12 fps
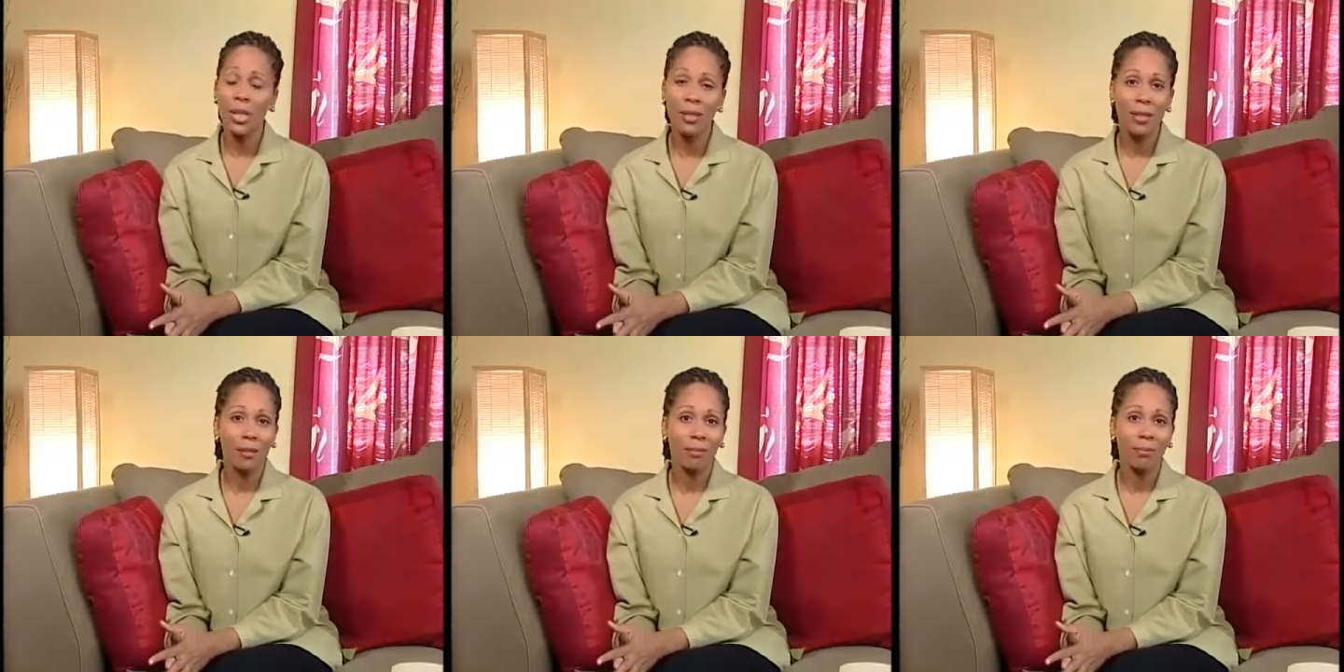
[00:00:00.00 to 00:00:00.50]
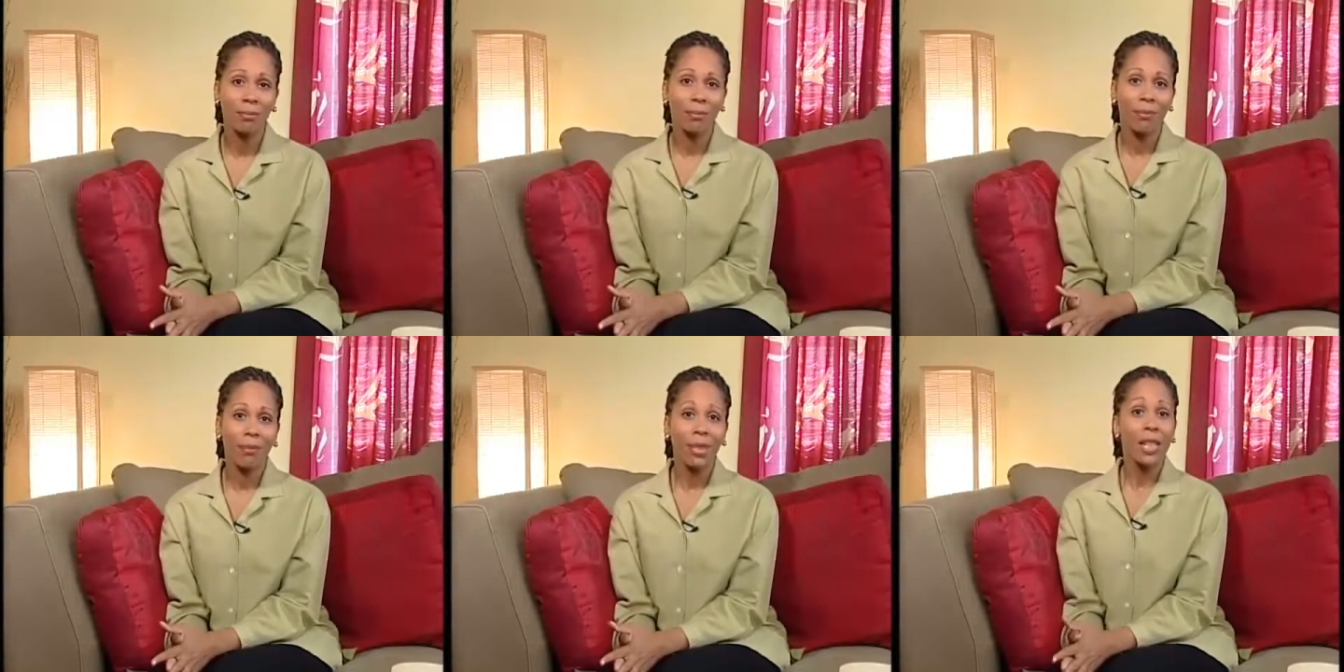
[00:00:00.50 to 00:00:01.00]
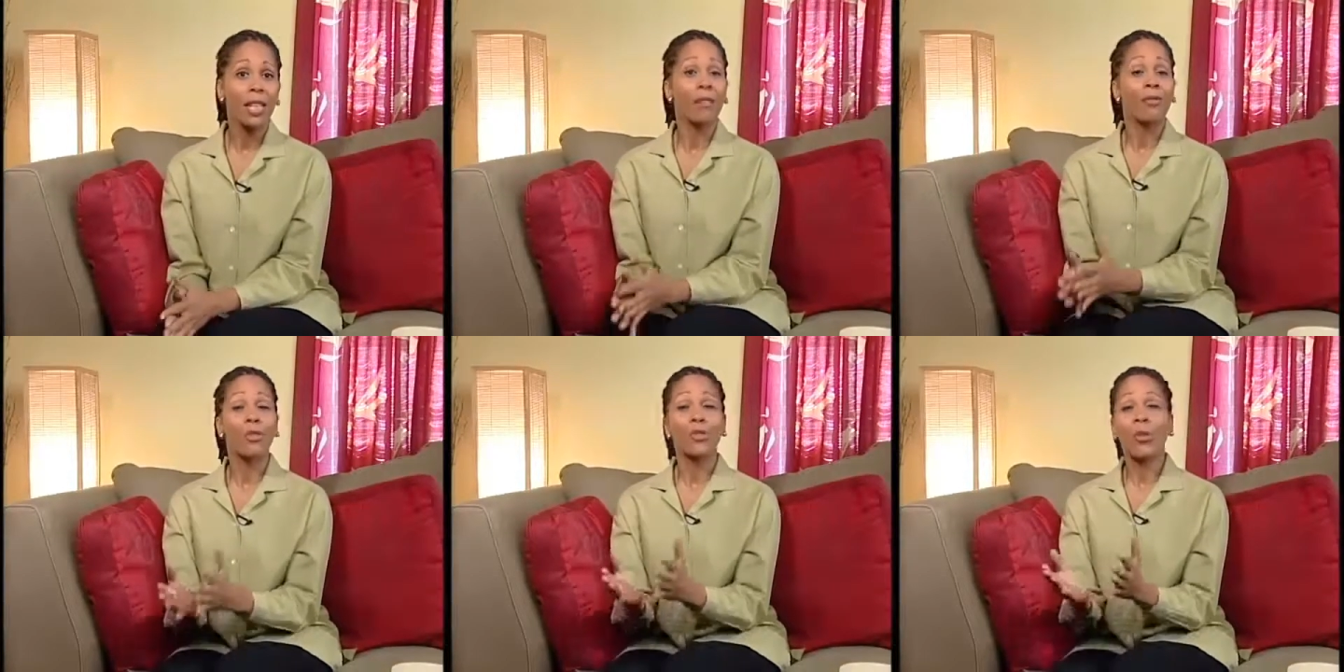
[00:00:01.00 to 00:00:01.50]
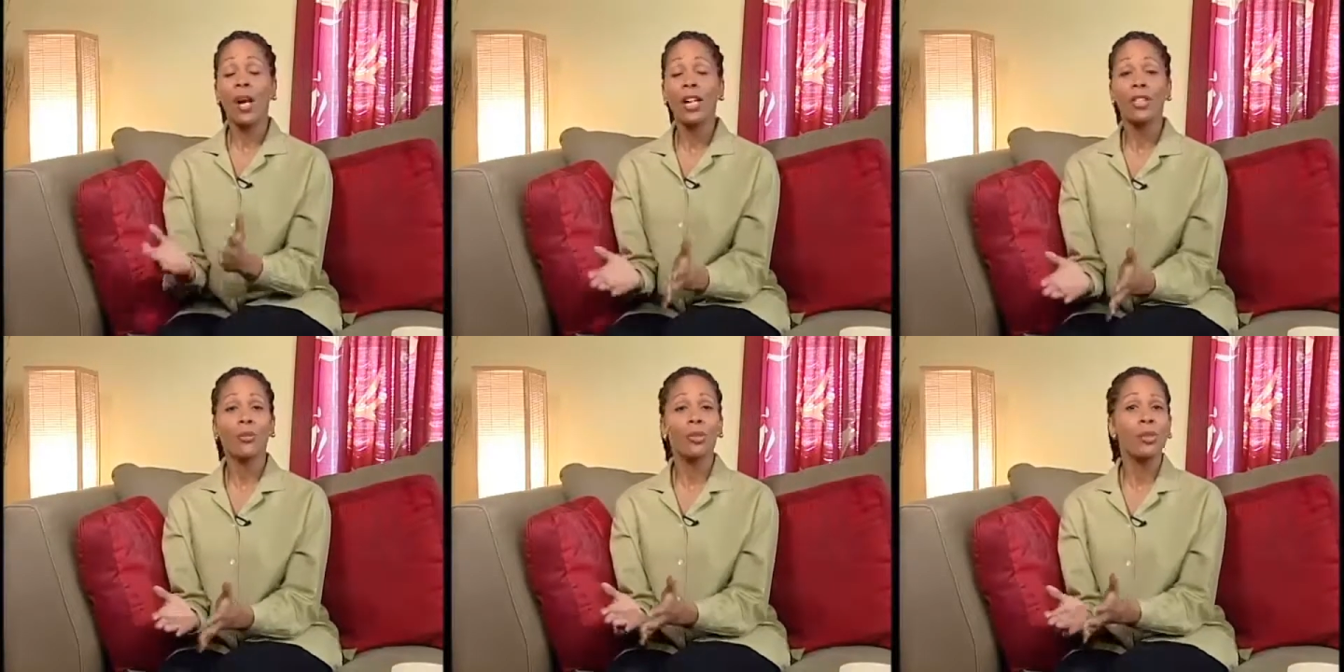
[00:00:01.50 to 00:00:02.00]
reason. If you try
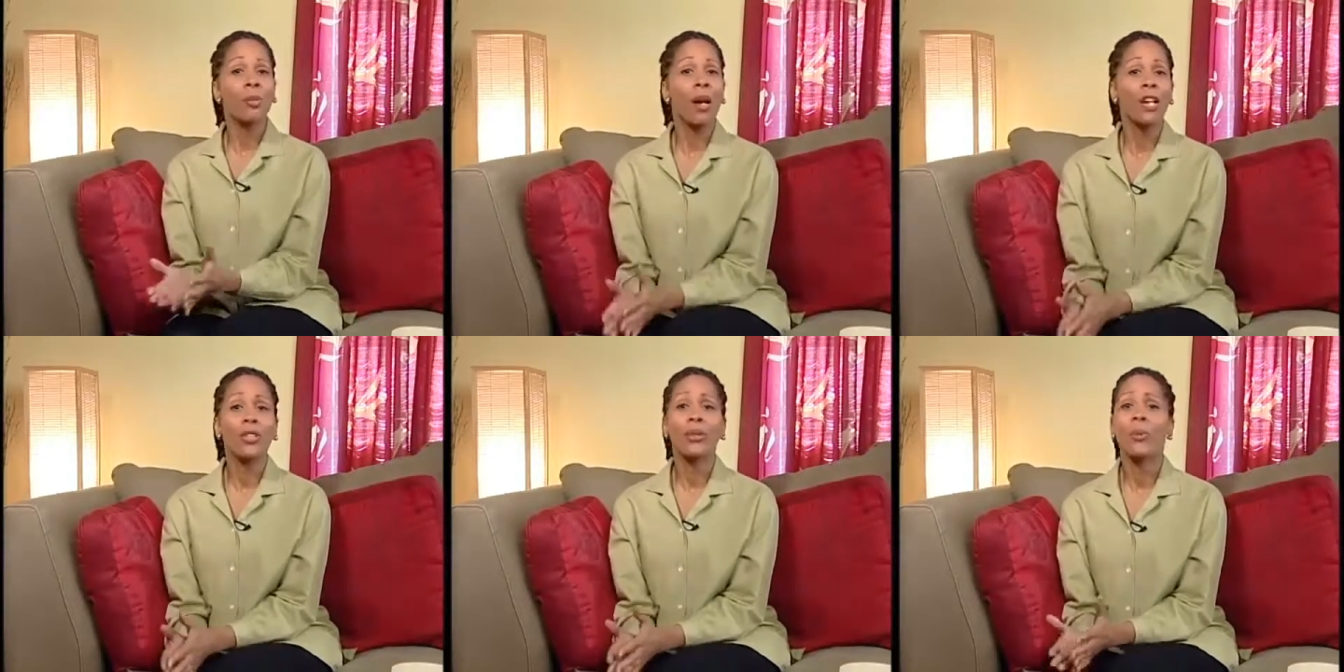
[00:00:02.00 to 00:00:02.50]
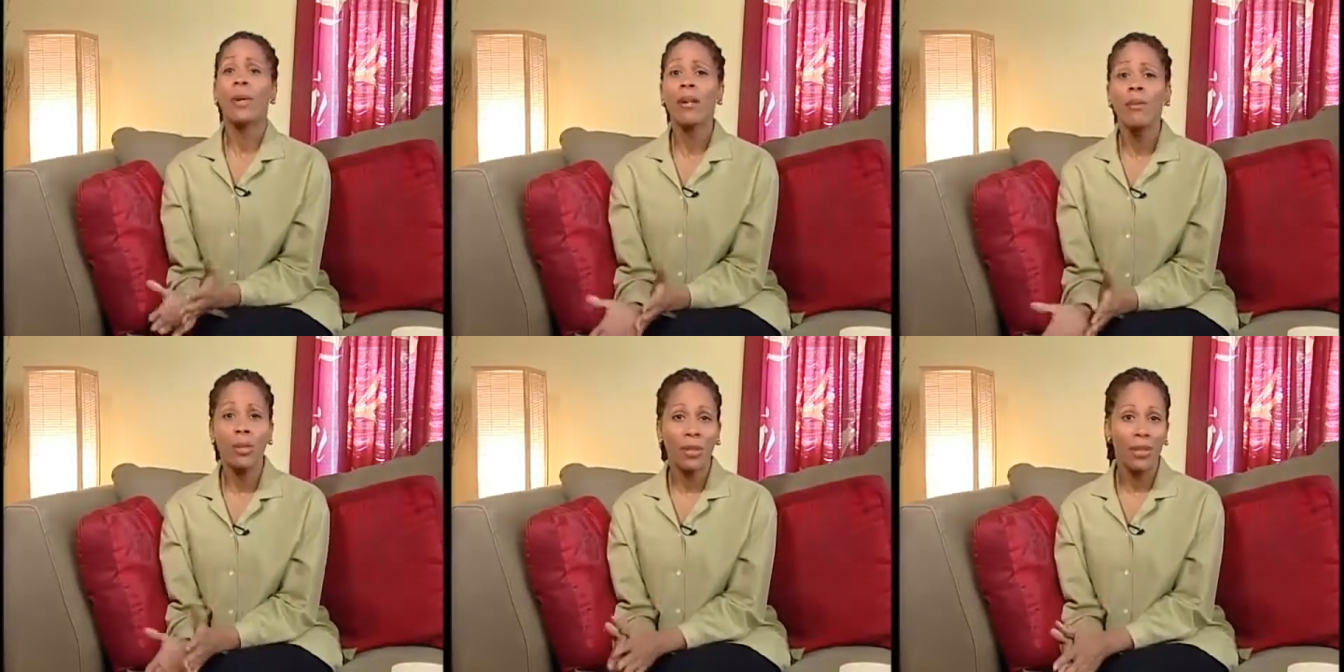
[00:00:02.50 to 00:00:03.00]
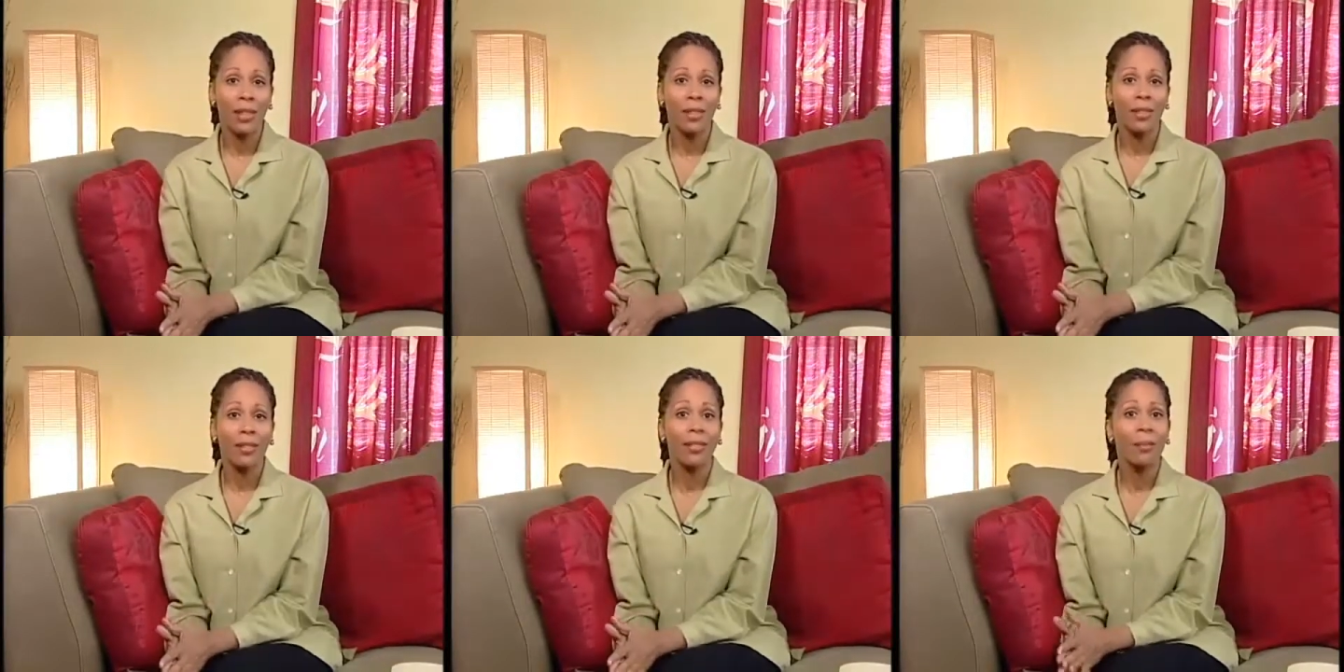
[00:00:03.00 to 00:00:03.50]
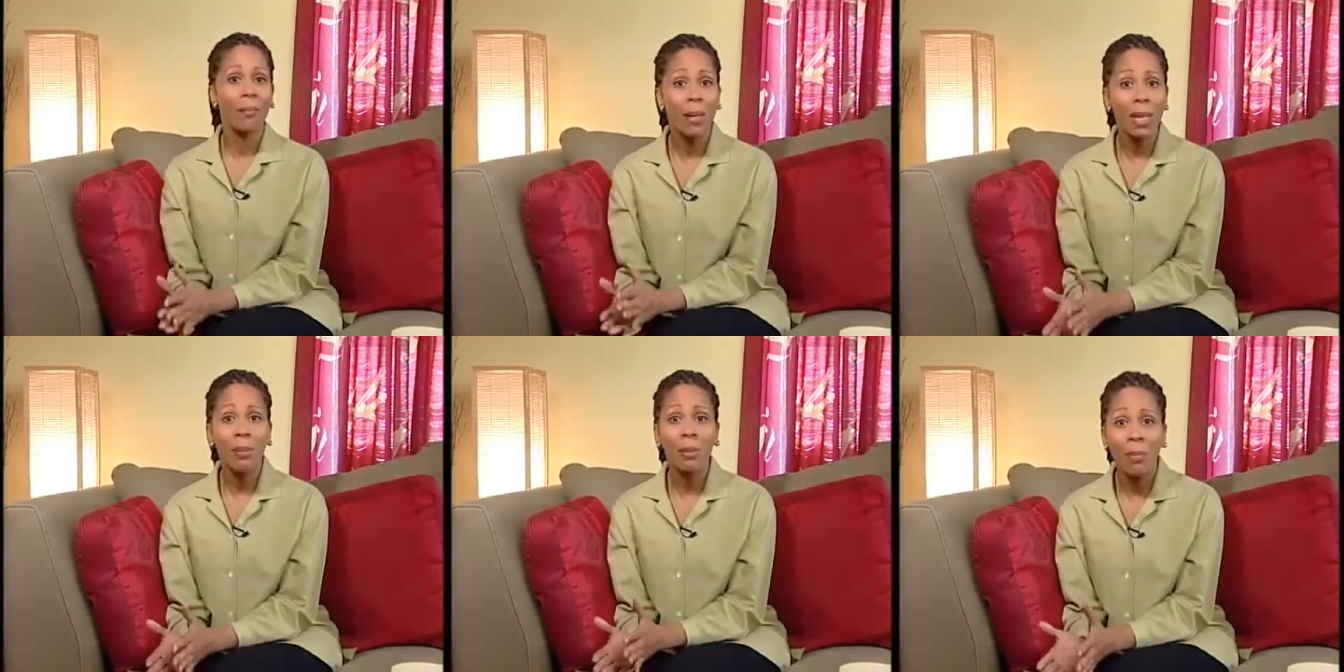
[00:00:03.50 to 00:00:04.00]
to respond to everything the
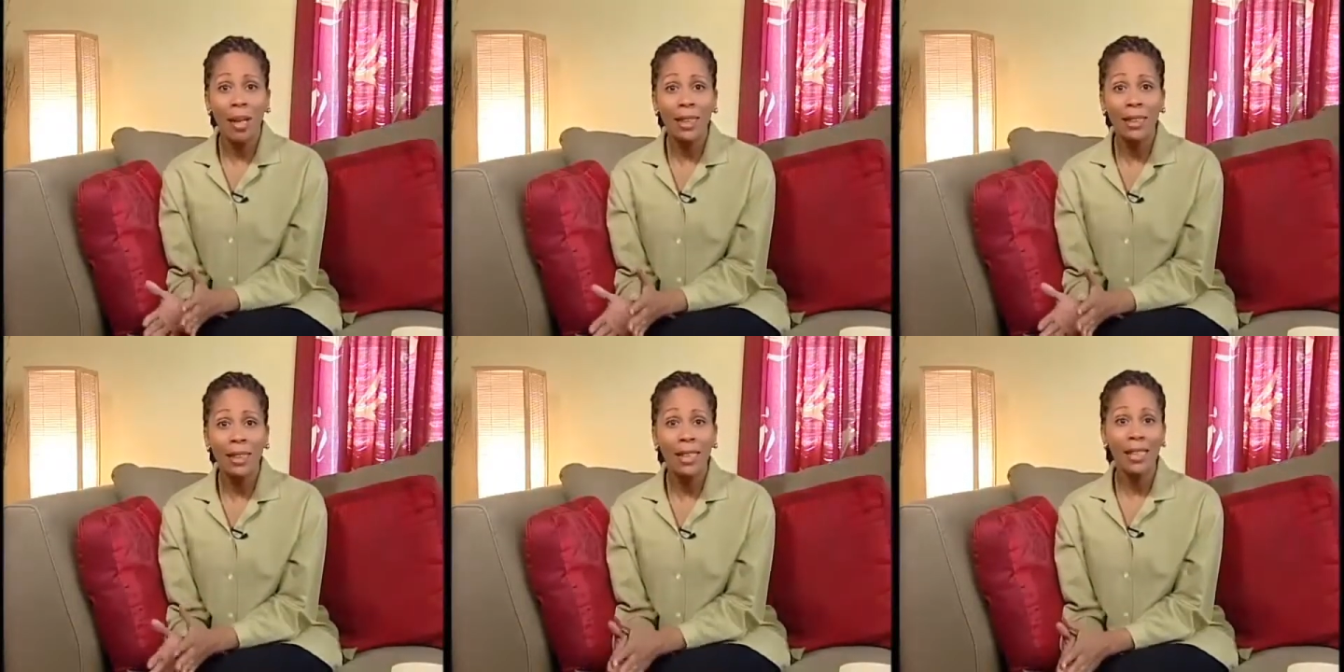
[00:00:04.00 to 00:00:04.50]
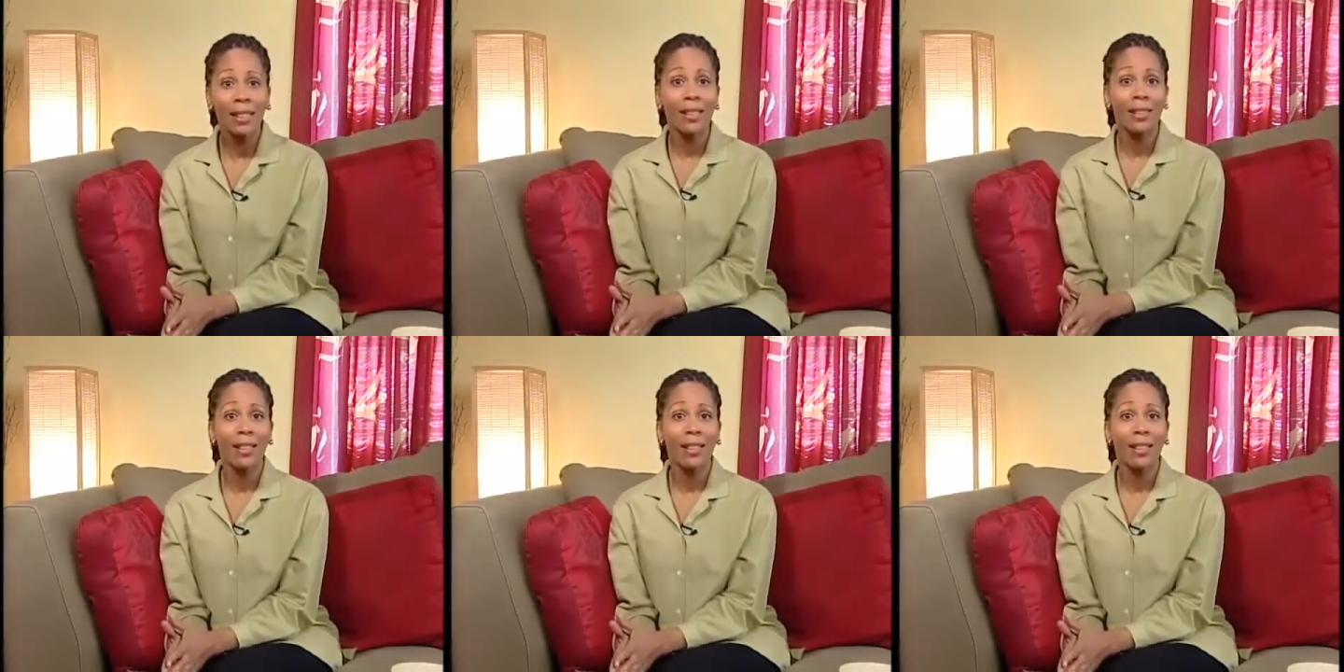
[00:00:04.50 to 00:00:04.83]
baby might need,